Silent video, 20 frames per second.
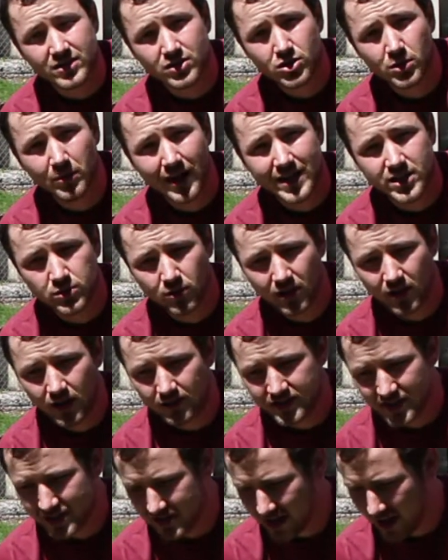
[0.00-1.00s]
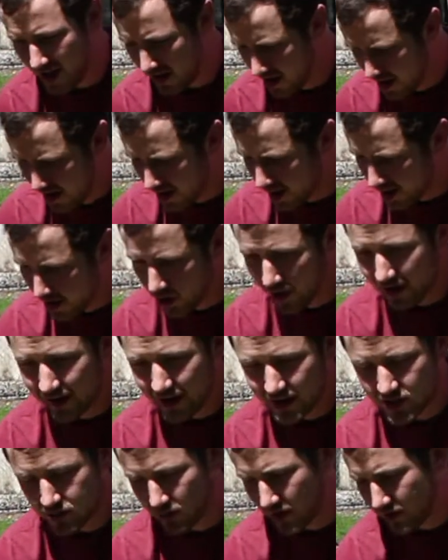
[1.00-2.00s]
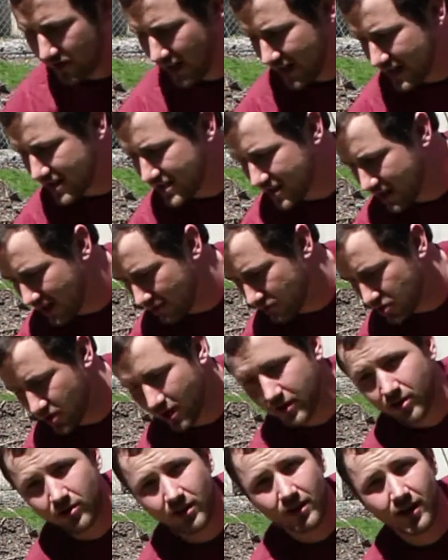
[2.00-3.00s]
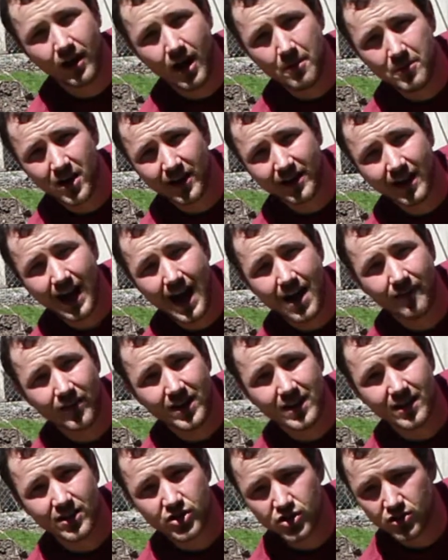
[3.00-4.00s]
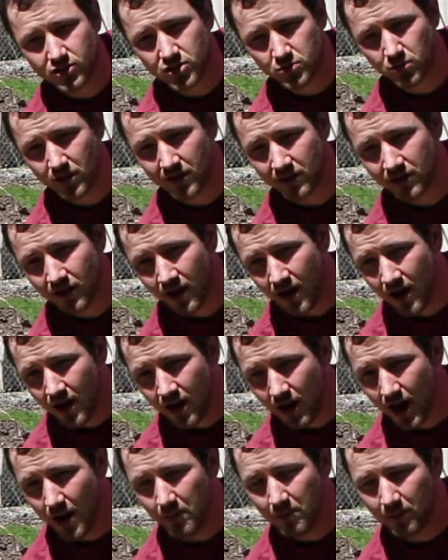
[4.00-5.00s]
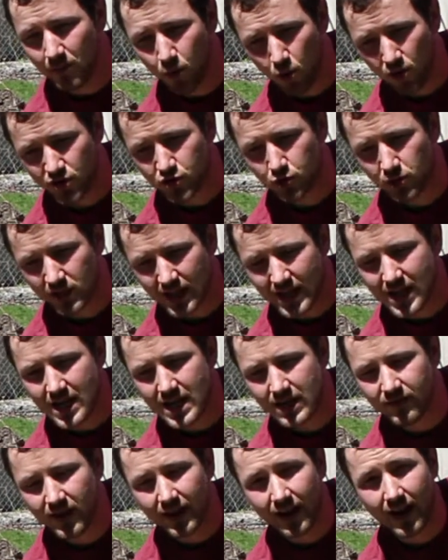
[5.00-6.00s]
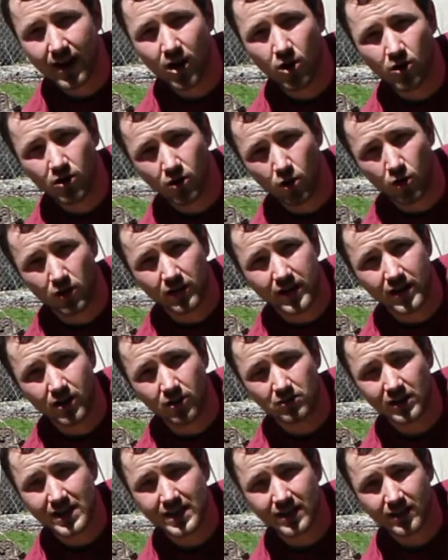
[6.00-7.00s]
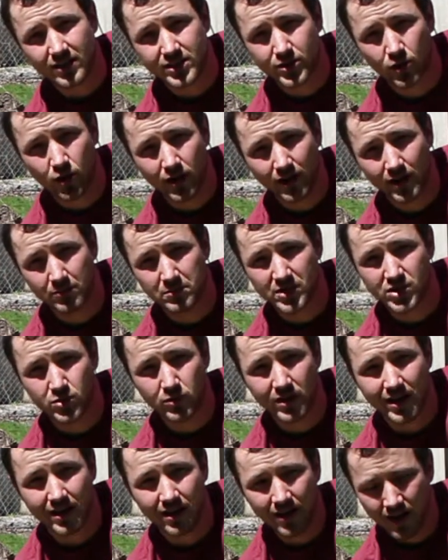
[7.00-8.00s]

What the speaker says: 2x12s is that, you know, it gets rid of any seams. So I'm not going to have any issues with boards really heaving out or, you know, leaking soil in between.